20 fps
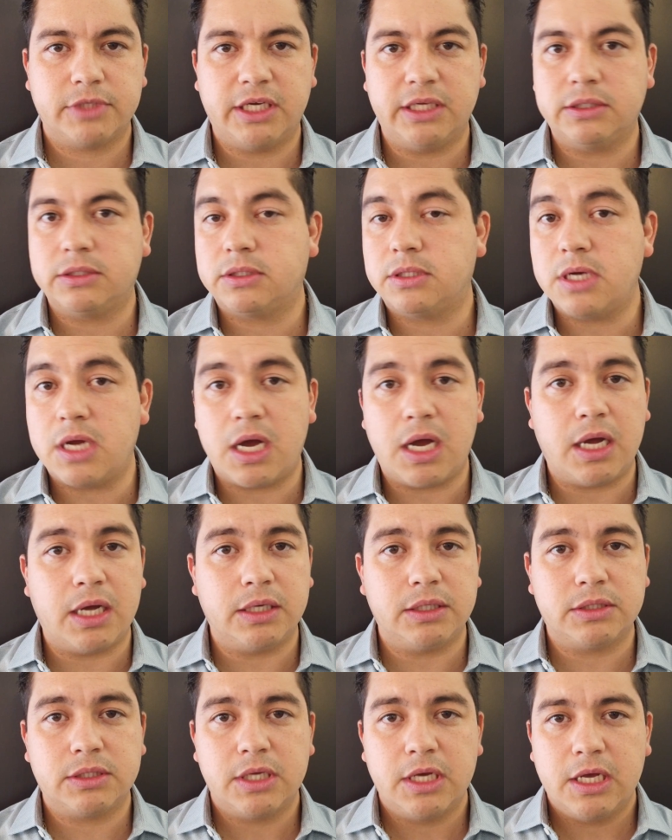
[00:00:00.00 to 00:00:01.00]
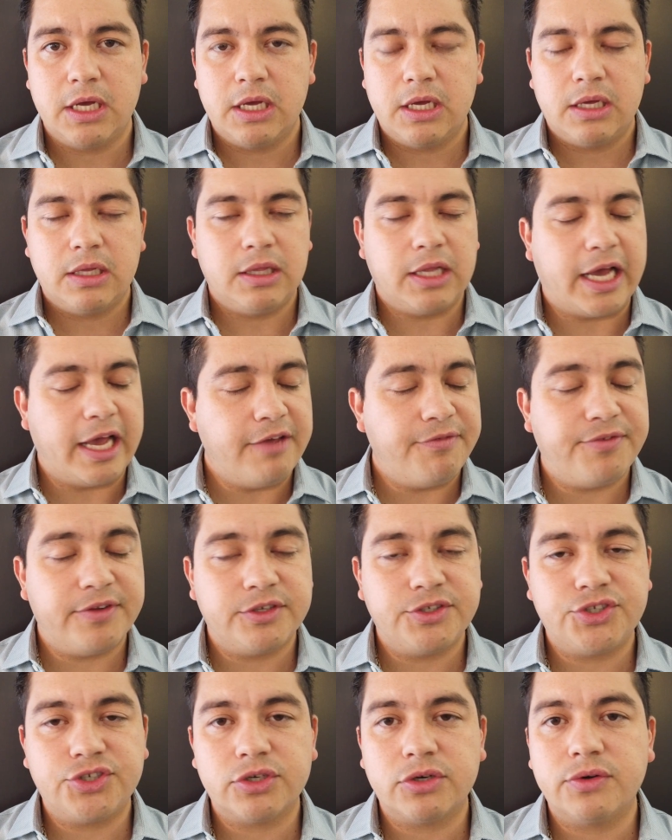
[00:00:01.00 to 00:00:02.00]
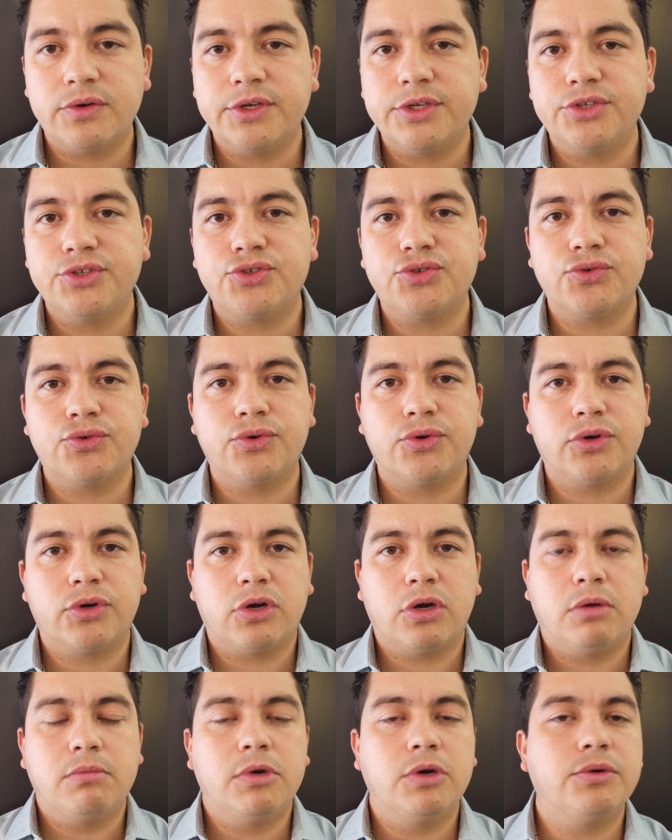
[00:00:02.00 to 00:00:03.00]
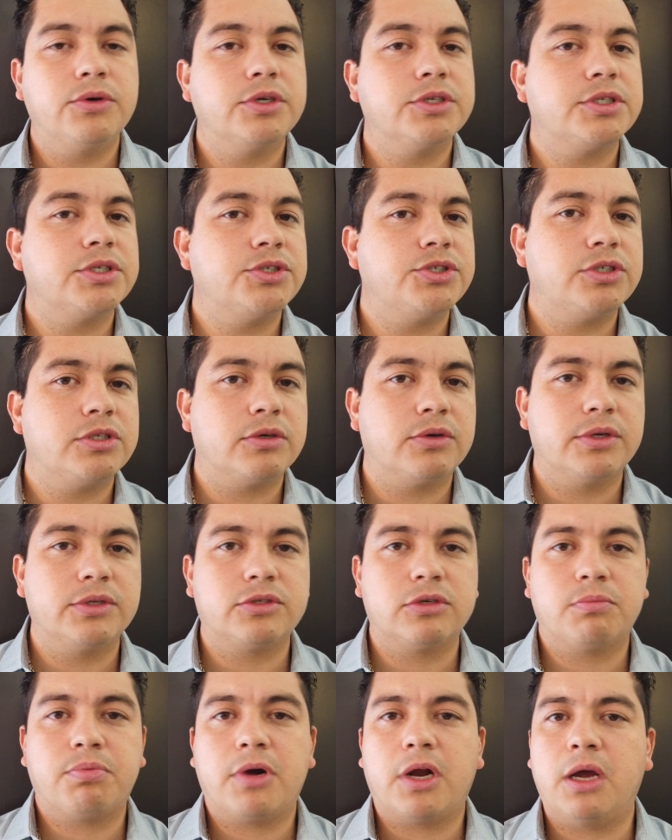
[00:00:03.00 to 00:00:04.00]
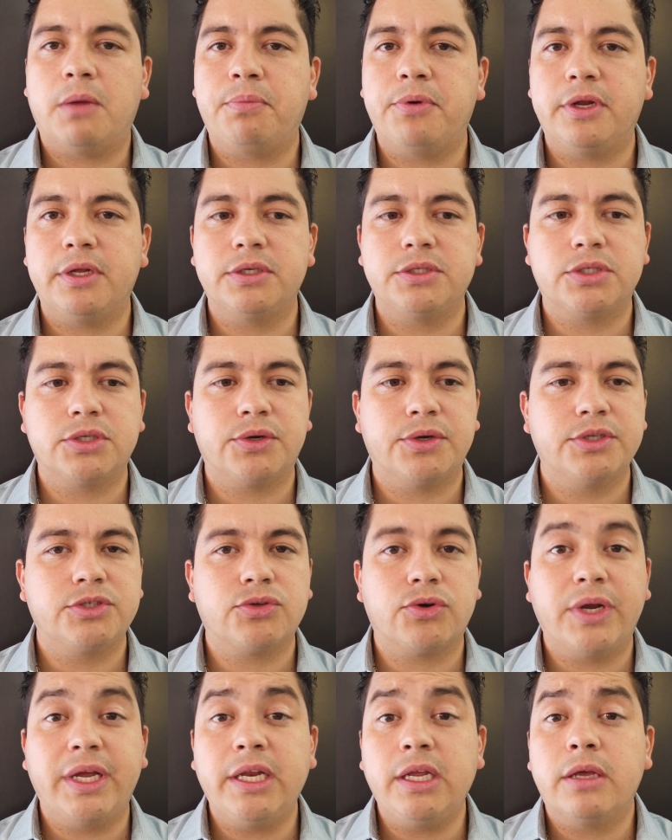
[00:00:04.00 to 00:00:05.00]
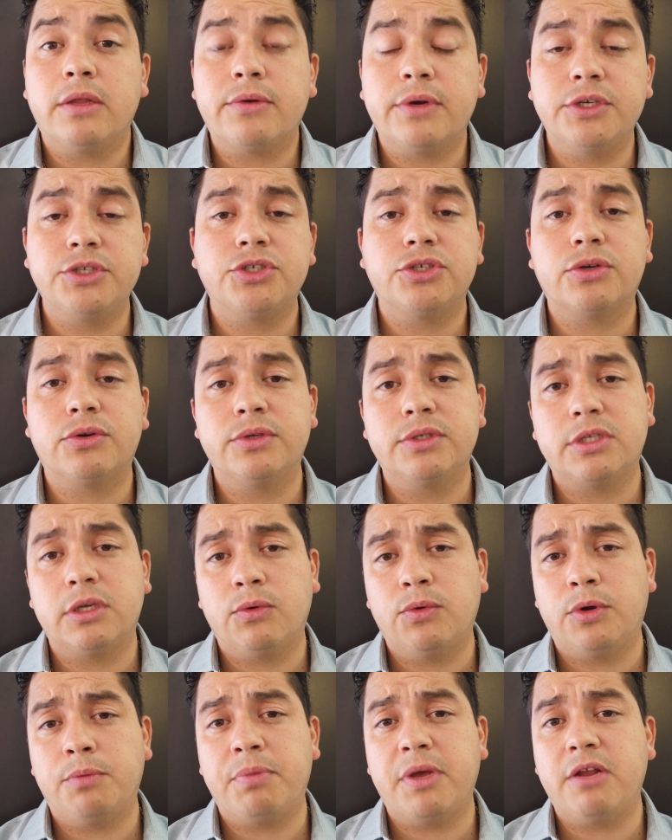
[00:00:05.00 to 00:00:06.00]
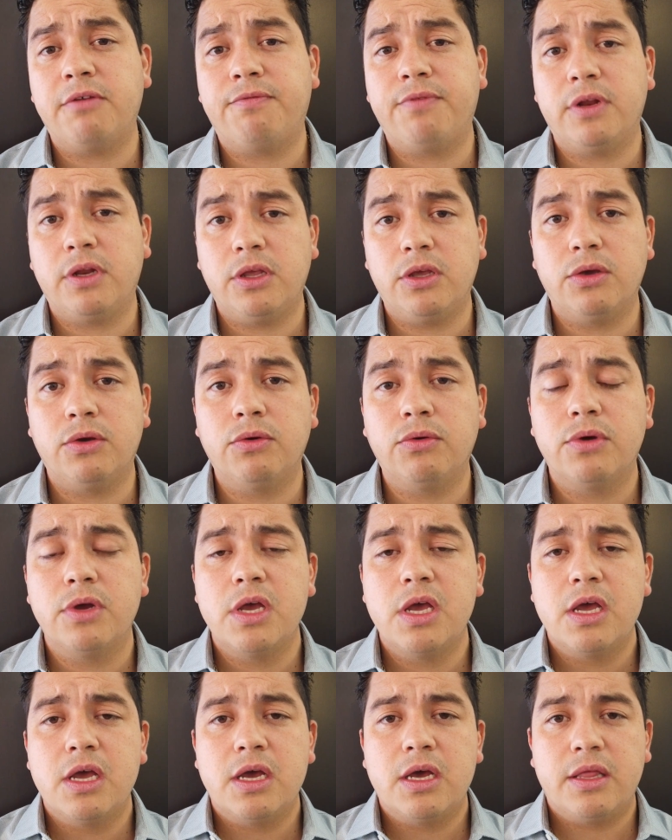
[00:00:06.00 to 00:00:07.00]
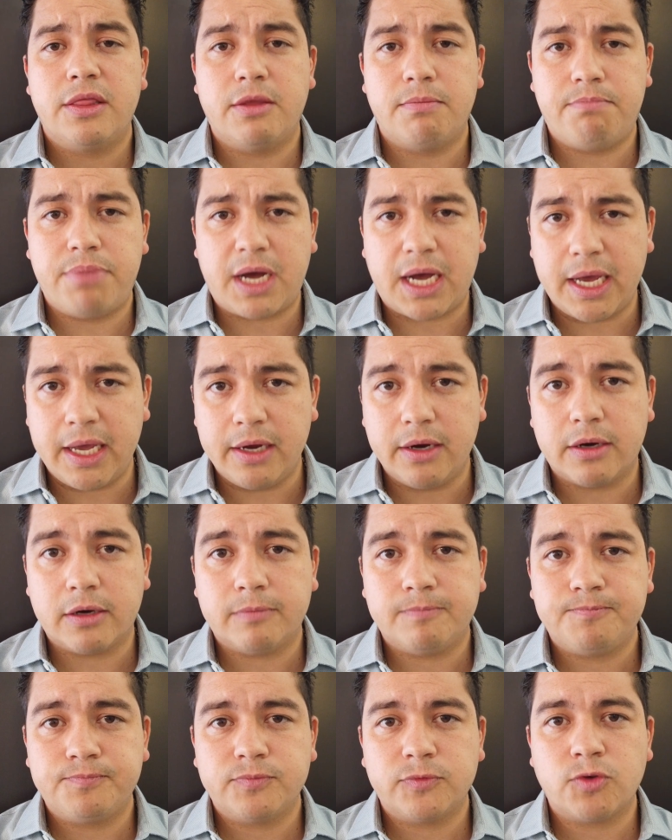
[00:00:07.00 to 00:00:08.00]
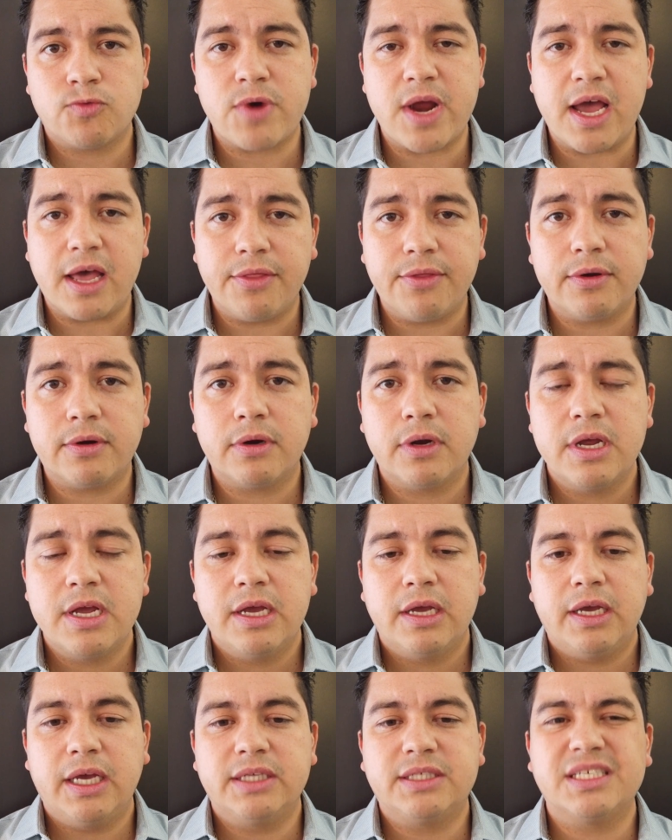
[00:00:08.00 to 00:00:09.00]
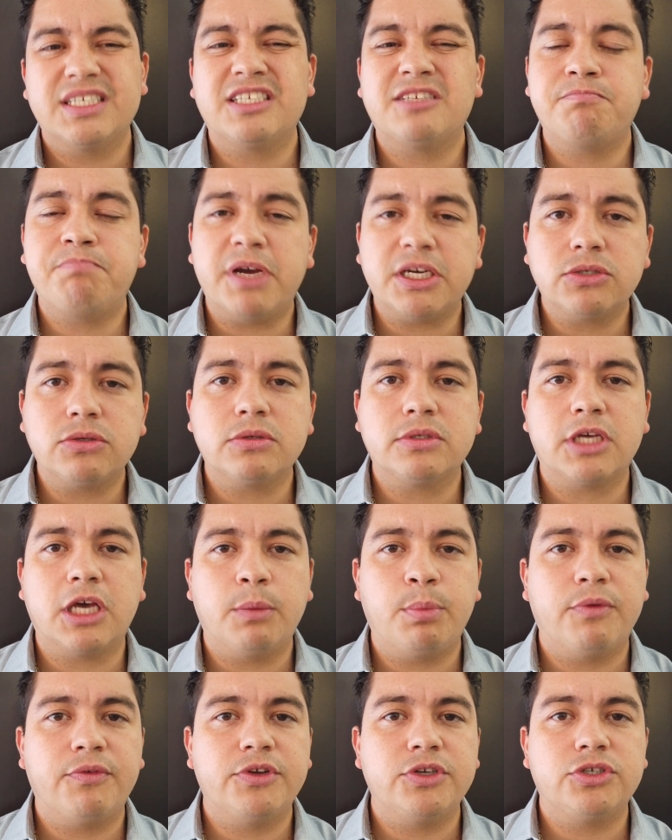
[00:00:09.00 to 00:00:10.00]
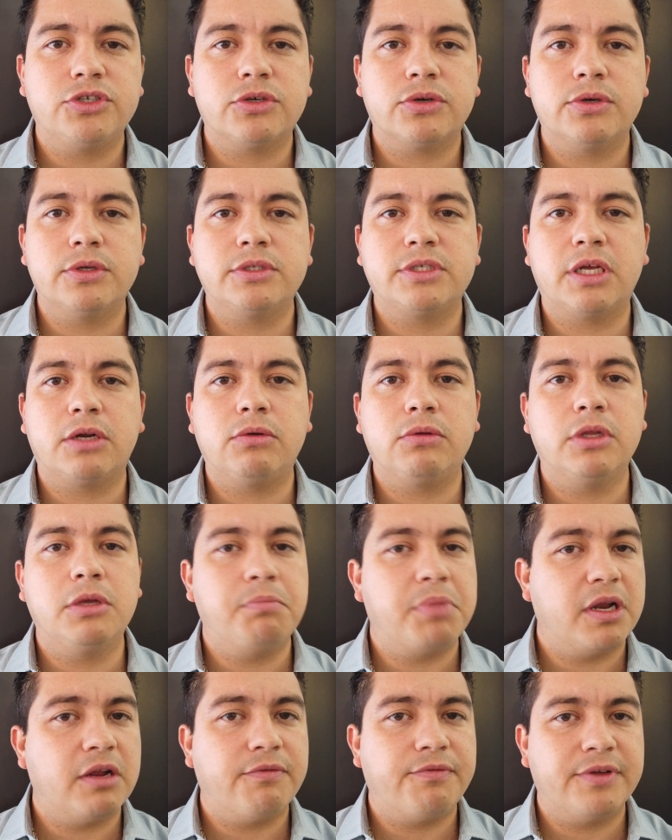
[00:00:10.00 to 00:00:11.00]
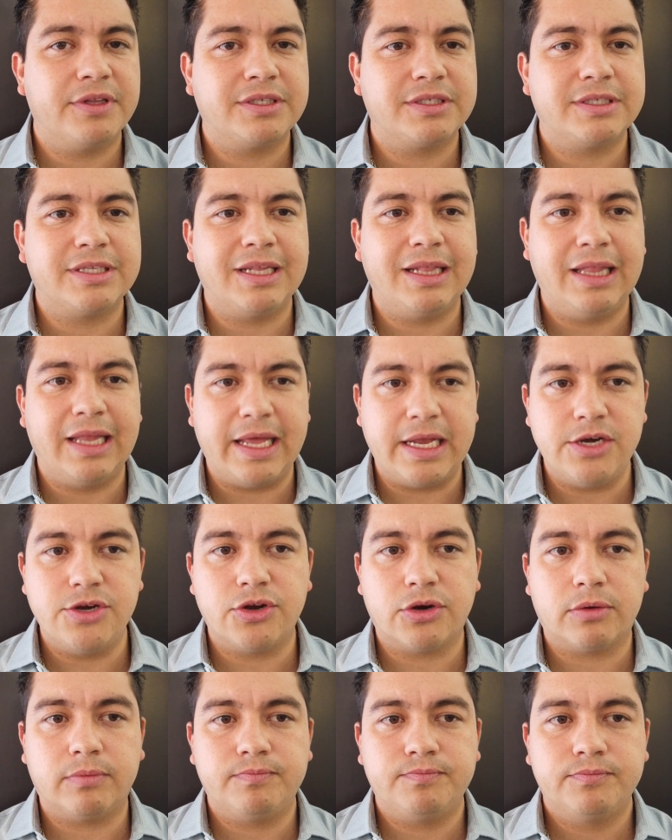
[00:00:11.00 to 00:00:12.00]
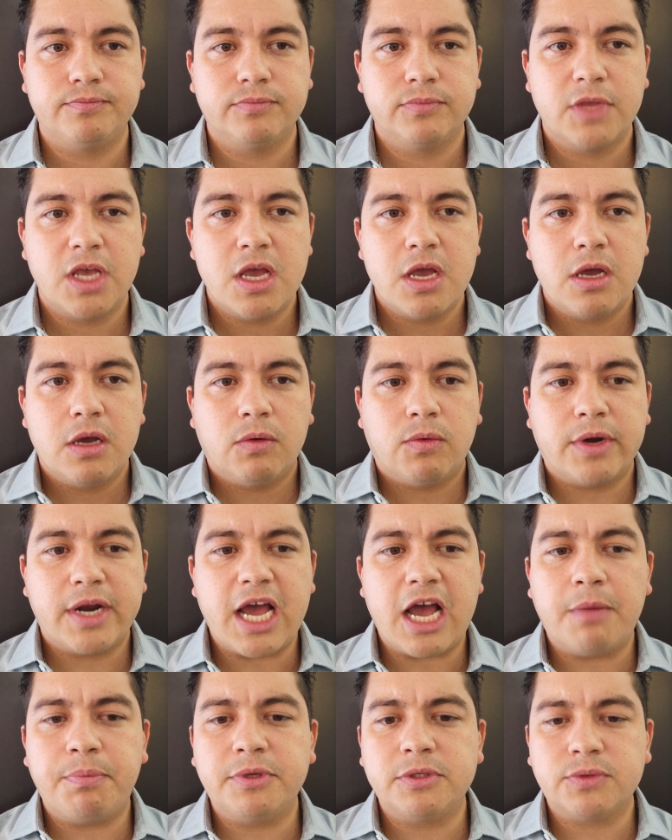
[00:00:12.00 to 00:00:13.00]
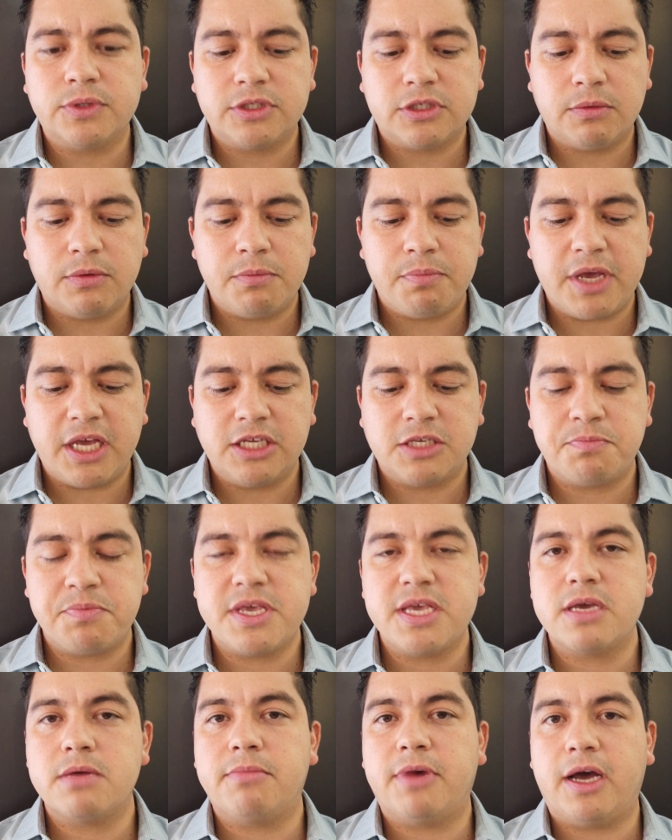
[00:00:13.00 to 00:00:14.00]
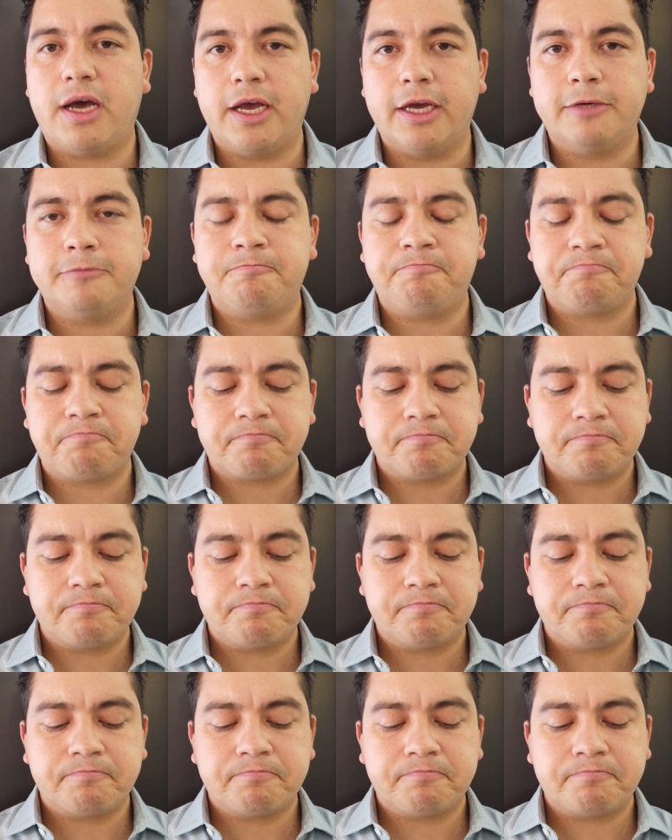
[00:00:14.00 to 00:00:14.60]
It's not life insurance or homeowners insurance or property insurance or any other insurance that would benefit you, the buyer. Rather, it's a special type of insurance that only benefits the lender. What happens when someone pays PMI